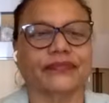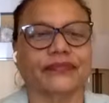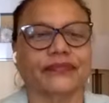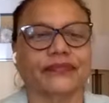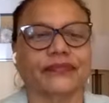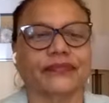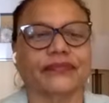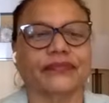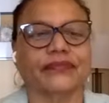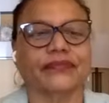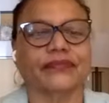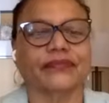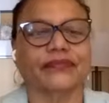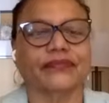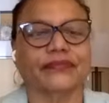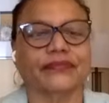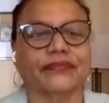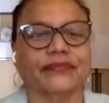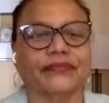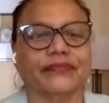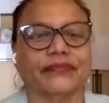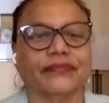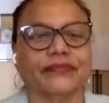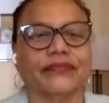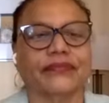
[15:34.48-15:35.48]

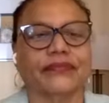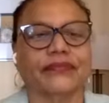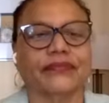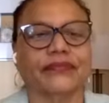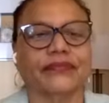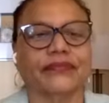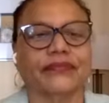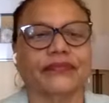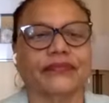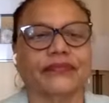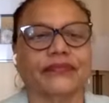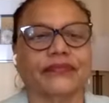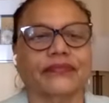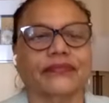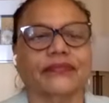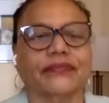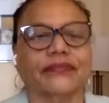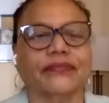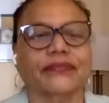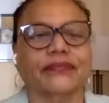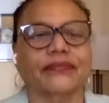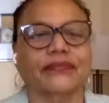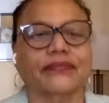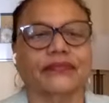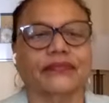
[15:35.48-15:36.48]

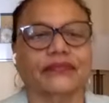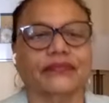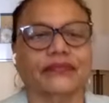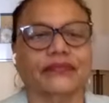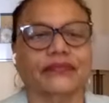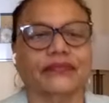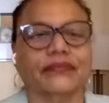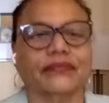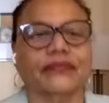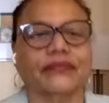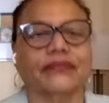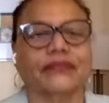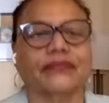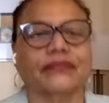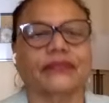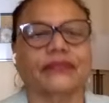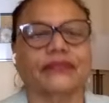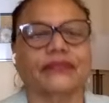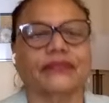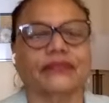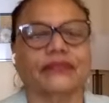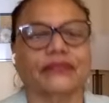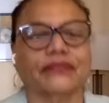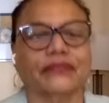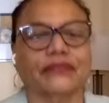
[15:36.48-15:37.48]

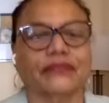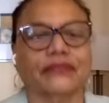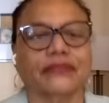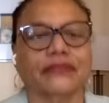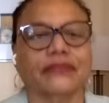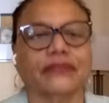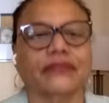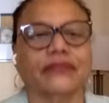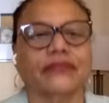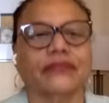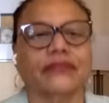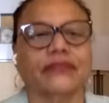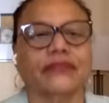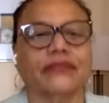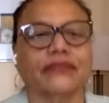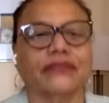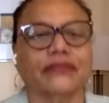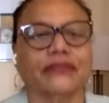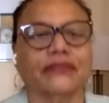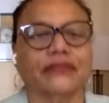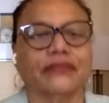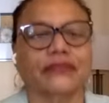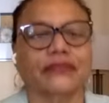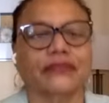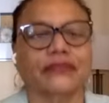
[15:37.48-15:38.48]

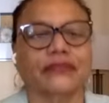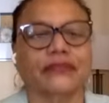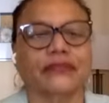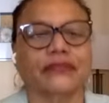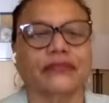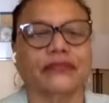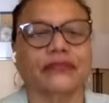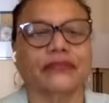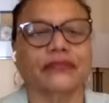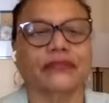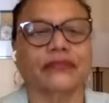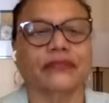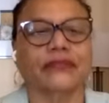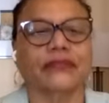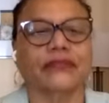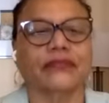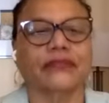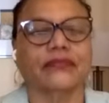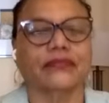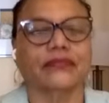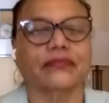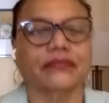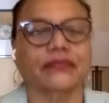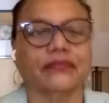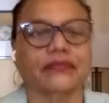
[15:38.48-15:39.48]

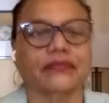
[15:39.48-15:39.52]
[no speech]